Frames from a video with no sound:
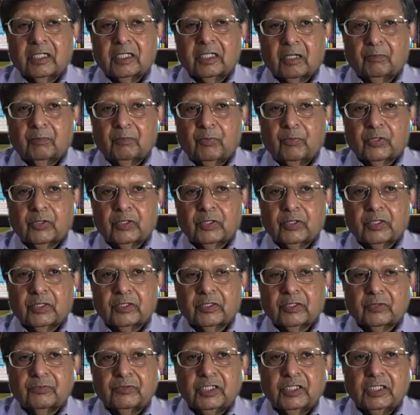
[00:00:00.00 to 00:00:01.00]

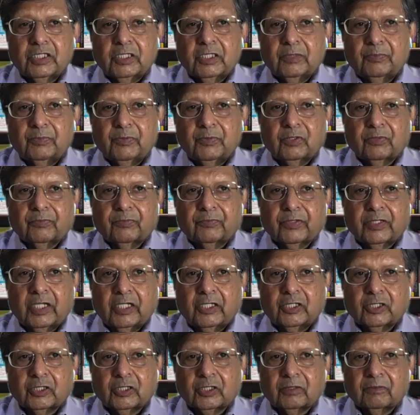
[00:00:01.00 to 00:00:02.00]
components of GDP of a
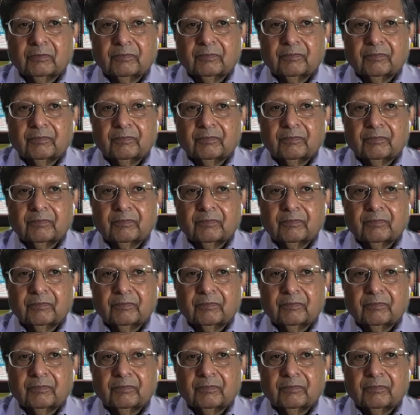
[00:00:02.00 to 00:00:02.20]
nation,